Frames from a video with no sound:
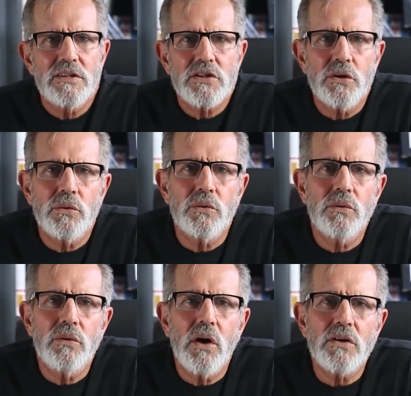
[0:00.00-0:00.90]
So,
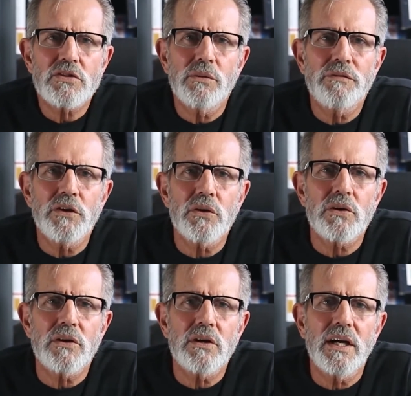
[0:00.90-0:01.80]
also, if
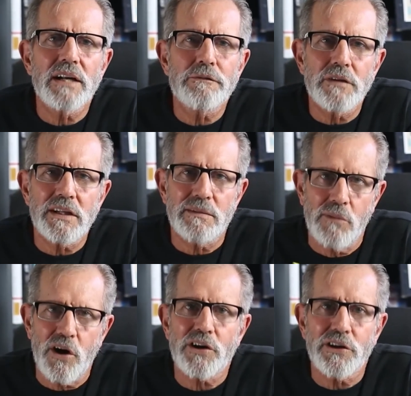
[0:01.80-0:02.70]
you're an affiliate
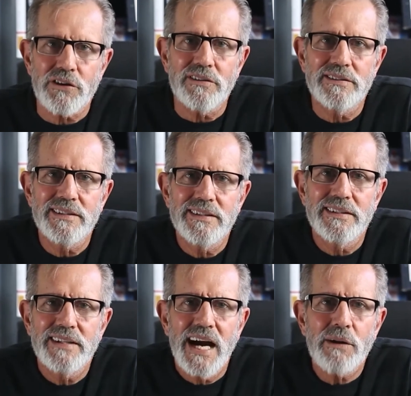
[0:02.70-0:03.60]
marketer,
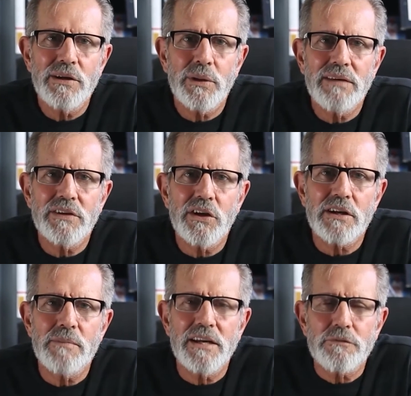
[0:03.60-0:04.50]
how are you even going
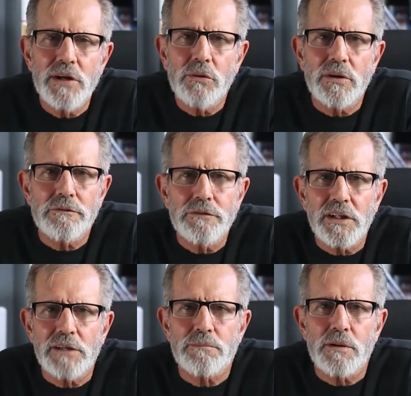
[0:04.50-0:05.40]
to make frequent affiliate